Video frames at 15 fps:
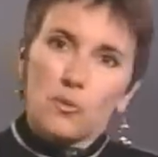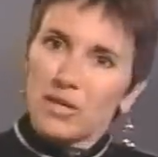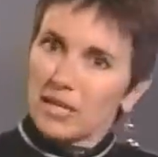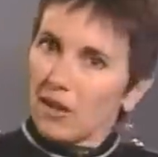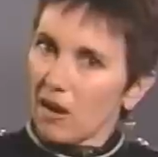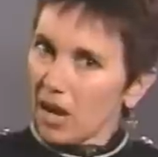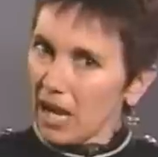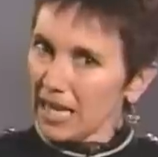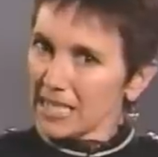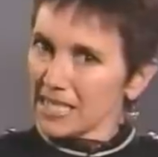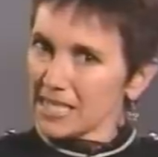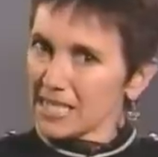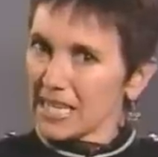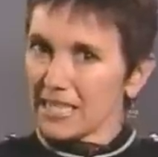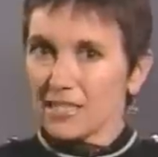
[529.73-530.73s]
When I
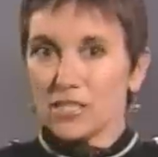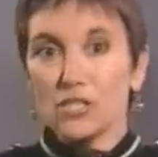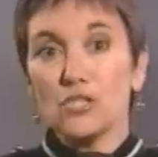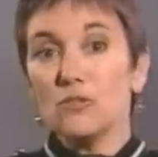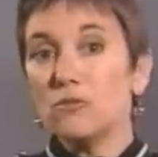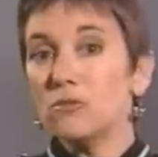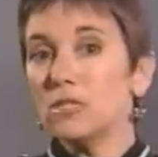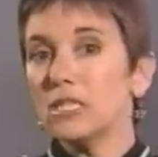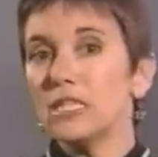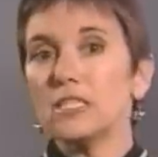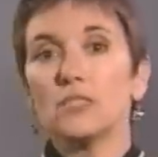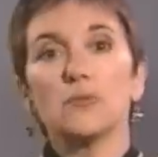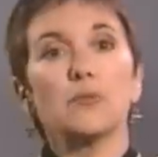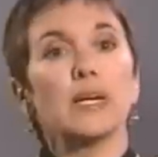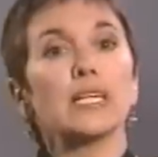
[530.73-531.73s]
say that you
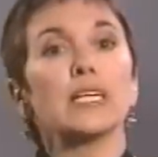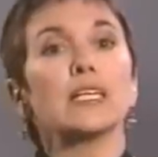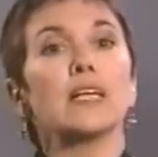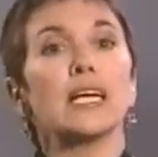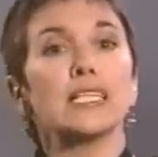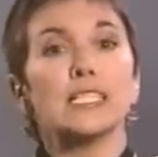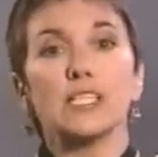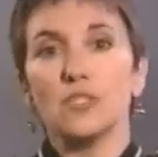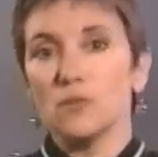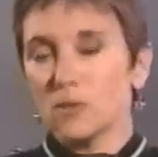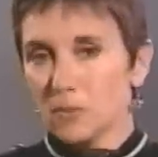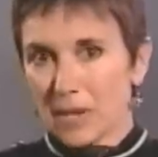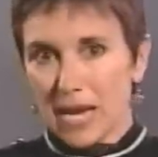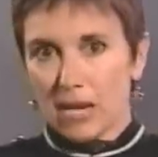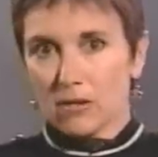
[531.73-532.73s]
need to recognize that
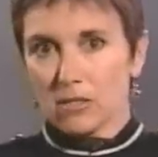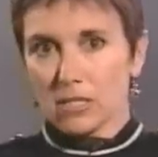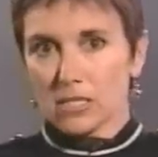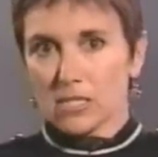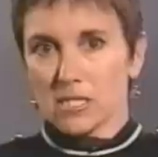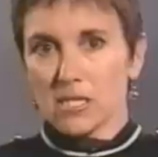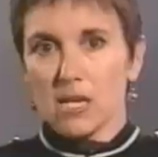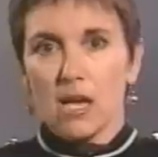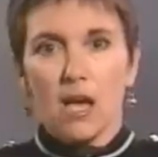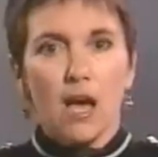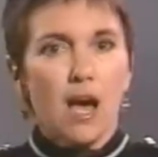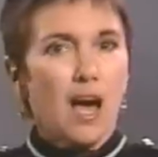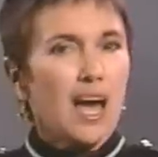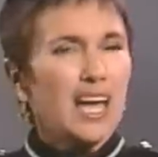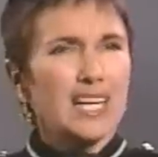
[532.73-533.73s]
you are powerless,
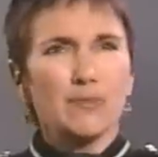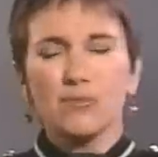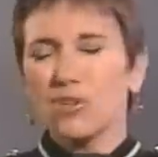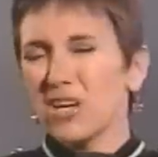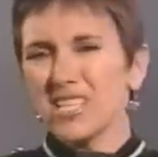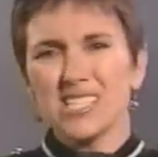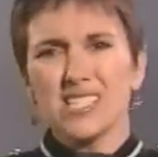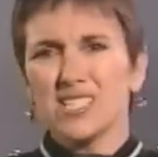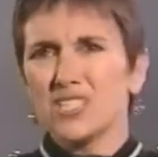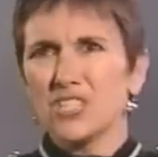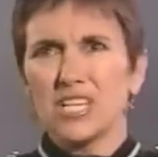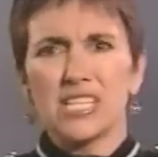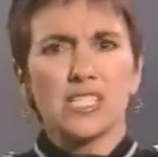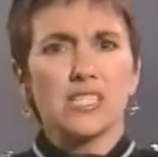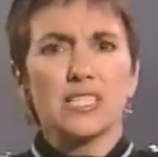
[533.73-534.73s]
I am not
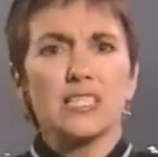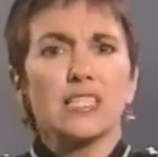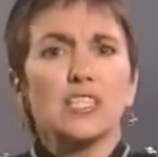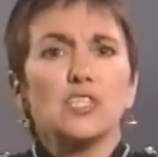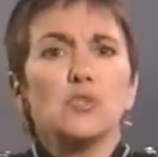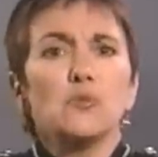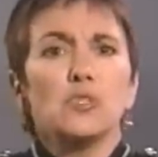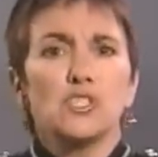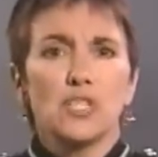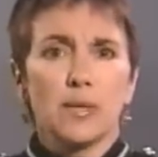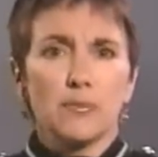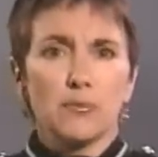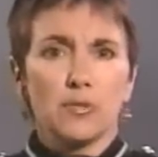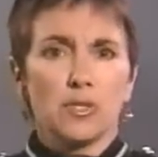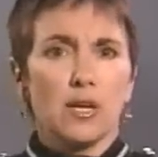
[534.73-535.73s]
suggesting that you would
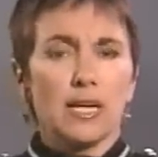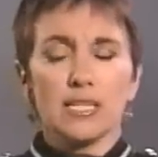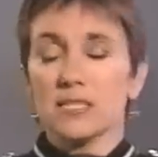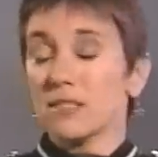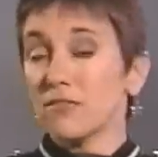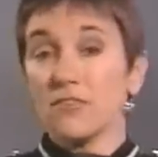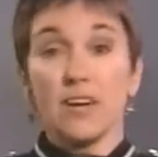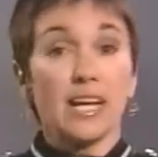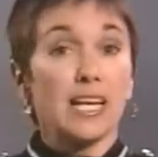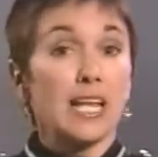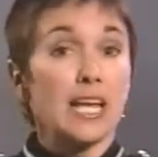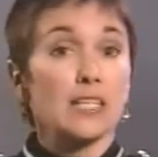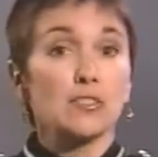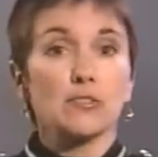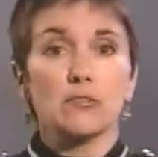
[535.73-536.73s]
jeopardize the
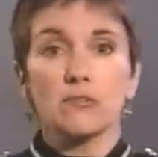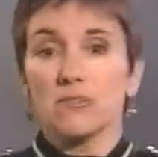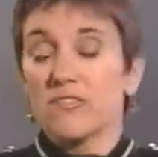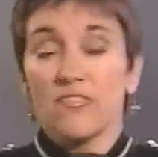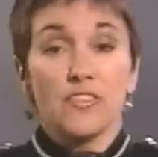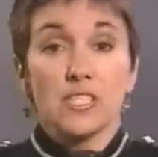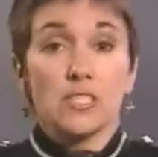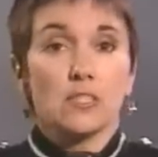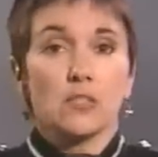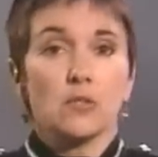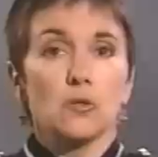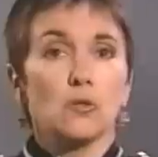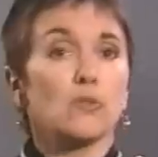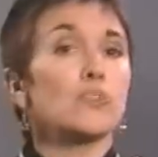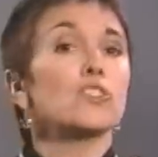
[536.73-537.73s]
financial,
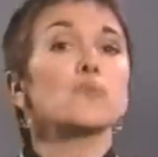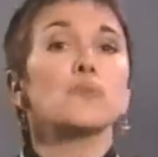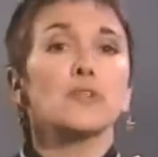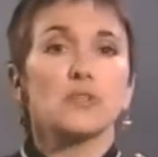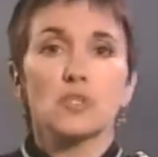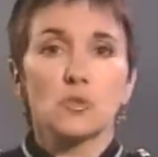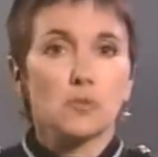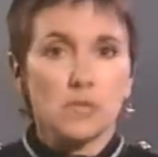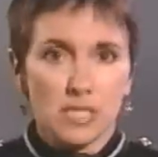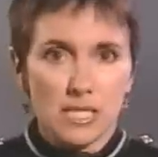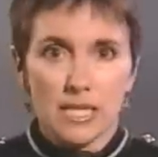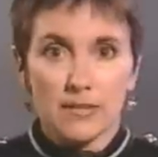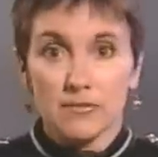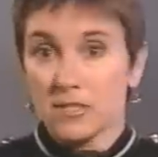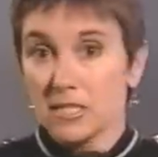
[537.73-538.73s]
physical, or spiritual
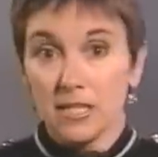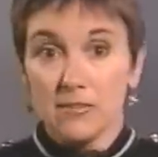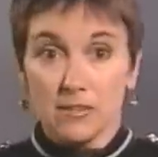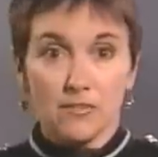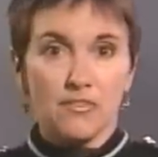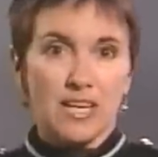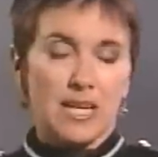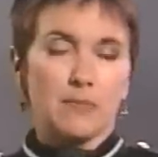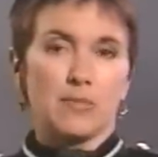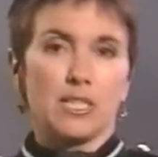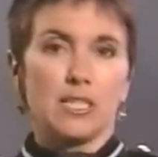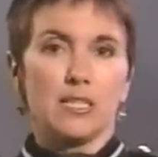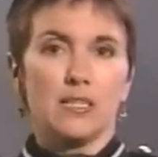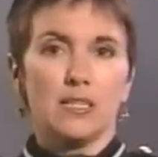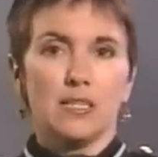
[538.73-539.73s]
safety of the
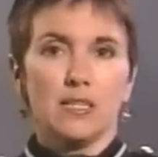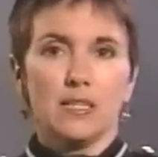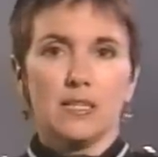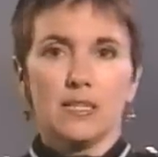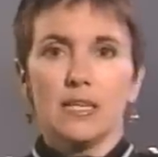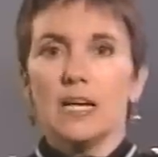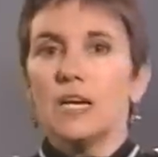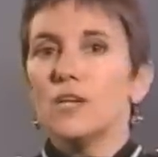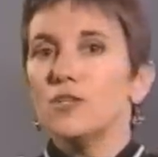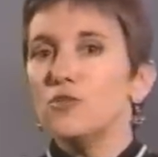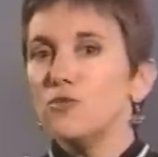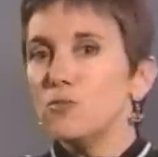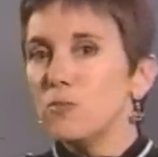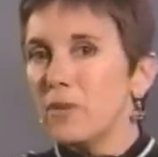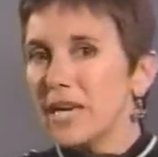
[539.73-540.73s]
family.
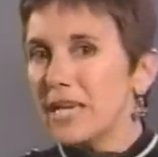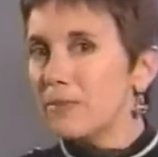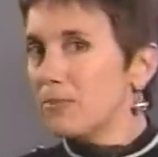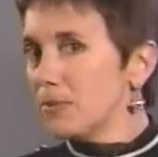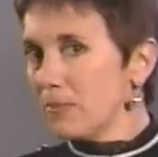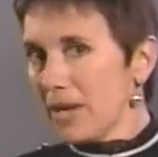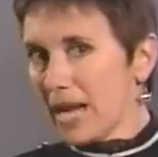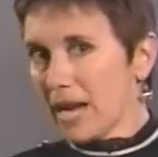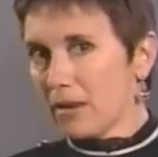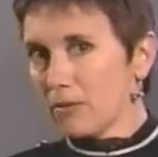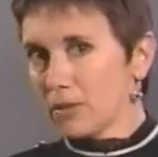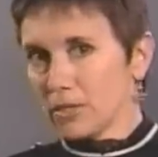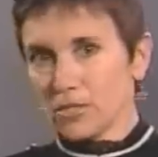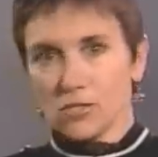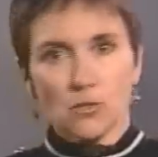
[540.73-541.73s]
You may be
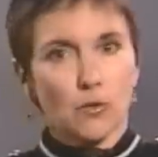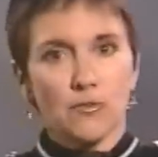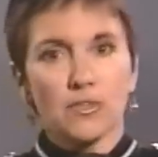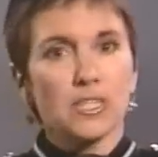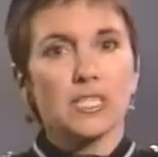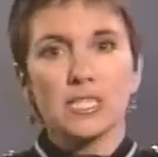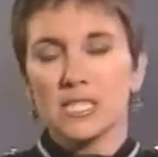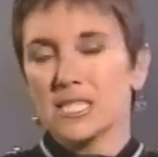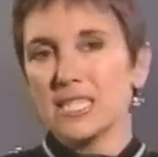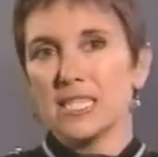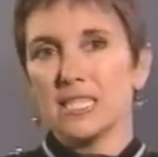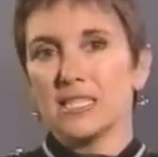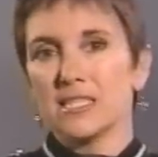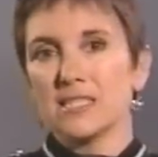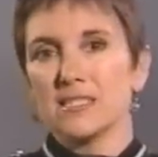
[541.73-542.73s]
powerless over the
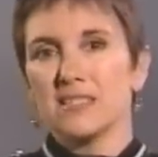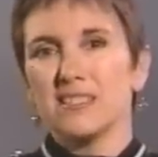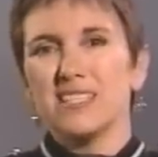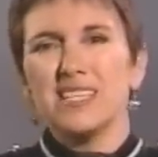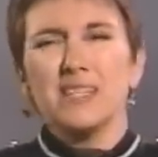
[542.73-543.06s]
disease,